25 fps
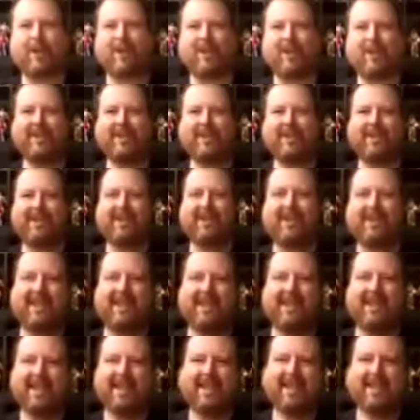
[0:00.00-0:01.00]

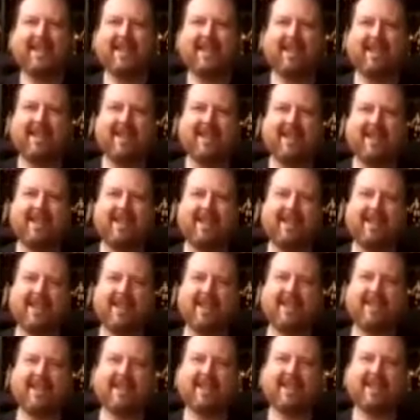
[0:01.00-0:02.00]

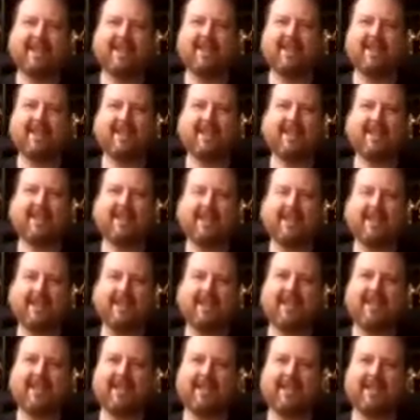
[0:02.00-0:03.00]

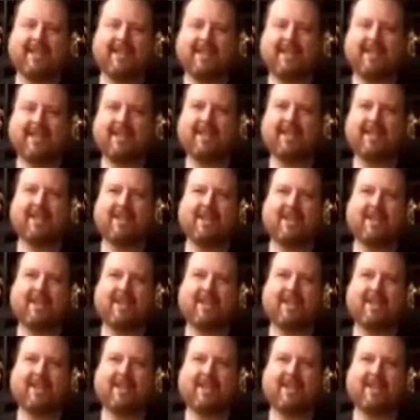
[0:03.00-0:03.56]
The person shown says nothing.